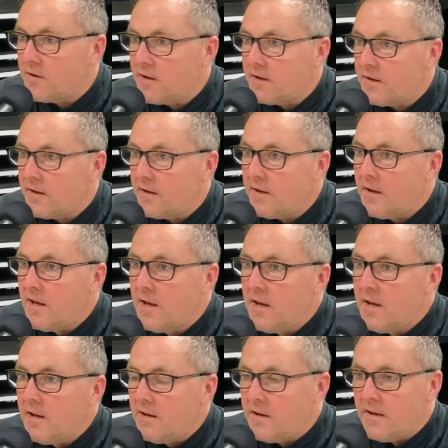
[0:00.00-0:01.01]
that they last
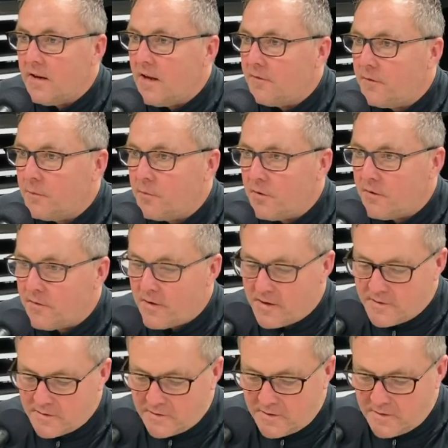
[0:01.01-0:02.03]
year. didn't yep. have to put a
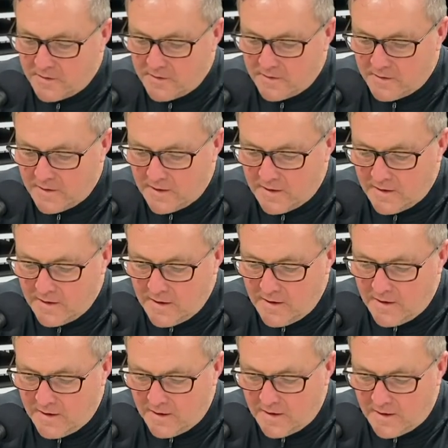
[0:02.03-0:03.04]
visor on. Right.
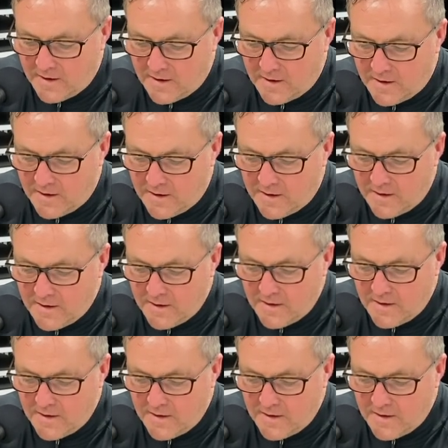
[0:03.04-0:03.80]
Yeah. Uh,